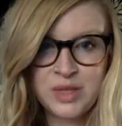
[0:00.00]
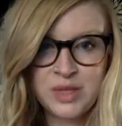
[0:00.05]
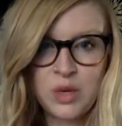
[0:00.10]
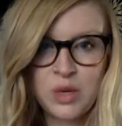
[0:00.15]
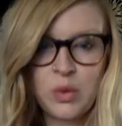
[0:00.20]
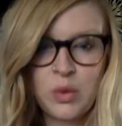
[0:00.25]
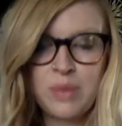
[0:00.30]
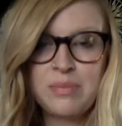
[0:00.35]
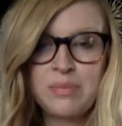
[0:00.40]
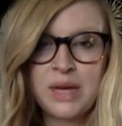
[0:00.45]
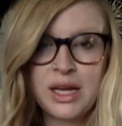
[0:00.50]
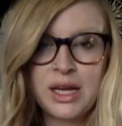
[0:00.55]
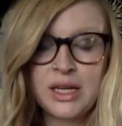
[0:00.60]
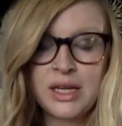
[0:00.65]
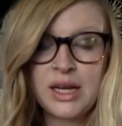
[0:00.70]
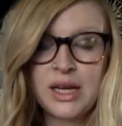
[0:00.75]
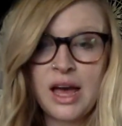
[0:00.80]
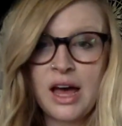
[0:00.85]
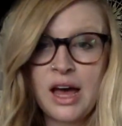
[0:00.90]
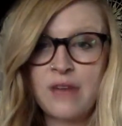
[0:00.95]
We might
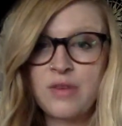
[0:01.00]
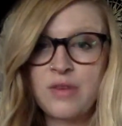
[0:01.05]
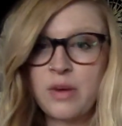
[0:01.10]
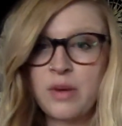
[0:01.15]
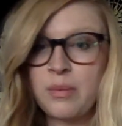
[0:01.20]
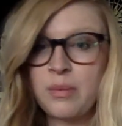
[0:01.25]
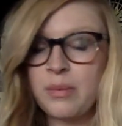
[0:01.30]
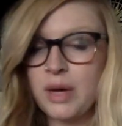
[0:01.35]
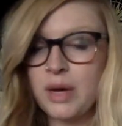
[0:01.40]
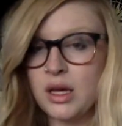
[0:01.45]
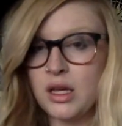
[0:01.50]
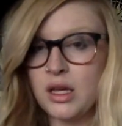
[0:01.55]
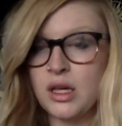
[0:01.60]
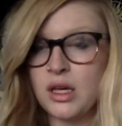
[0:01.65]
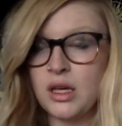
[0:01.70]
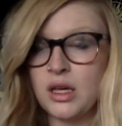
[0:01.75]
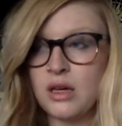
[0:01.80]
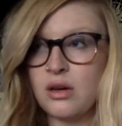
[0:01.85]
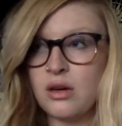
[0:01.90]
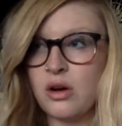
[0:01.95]
have a
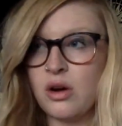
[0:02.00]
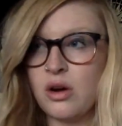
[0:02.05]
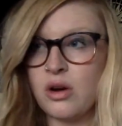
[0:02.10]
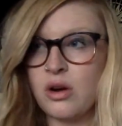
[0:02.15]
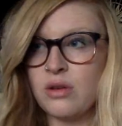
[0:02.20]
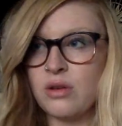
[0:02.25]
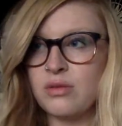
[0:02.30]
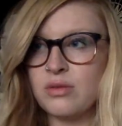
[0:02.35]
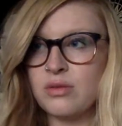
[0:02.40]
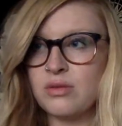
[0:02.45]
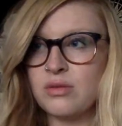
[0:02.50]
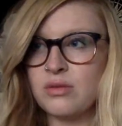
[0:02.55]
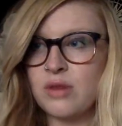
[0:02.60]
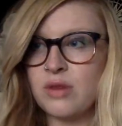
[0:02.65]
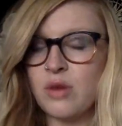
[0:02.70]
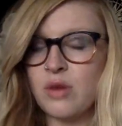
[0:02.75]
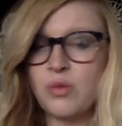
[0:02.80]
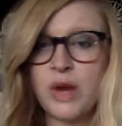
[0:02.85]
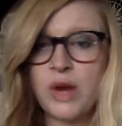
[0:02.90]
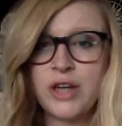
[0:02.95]
monkey or a
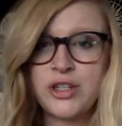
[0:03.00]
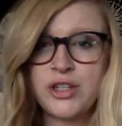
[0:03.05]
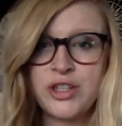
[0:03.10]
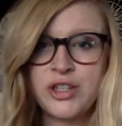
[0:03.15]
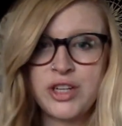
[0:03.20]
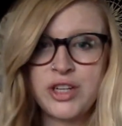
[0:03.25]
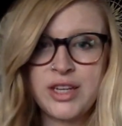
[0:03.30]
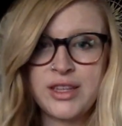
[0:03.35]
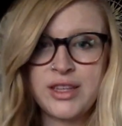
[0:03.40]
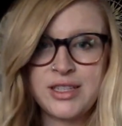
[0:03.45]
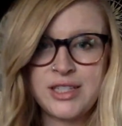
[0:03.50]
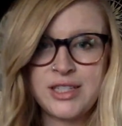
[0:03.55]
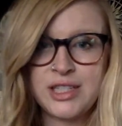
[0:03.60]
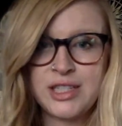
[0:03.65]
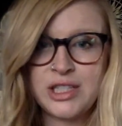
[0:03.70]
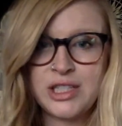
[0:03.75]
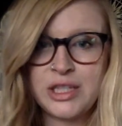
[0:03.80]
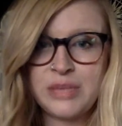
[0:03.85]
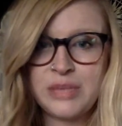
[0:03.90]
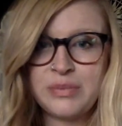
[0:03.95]
wrench in the
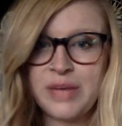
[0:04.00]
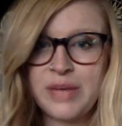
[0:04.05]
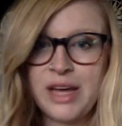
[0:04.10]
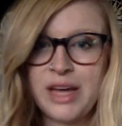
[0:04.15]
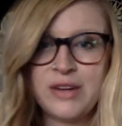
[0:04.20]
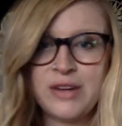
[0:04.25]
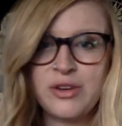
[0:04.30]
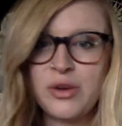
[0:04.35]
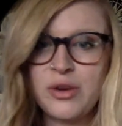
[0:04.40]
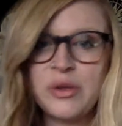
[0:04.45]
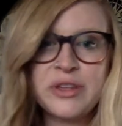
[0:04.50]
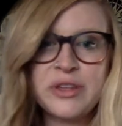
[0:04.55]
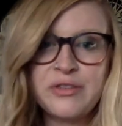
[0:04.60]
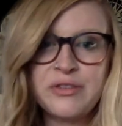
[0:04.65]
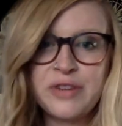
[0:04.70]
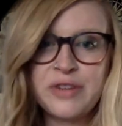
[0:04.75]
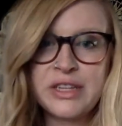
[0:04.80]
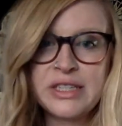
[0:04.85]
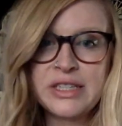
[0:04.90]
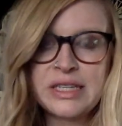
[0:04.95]
system. I don't know what the
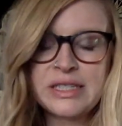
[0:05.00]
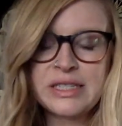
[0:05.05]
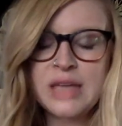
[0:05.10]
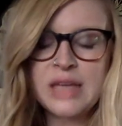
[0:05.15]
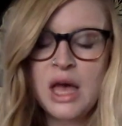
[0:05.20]
phrase is.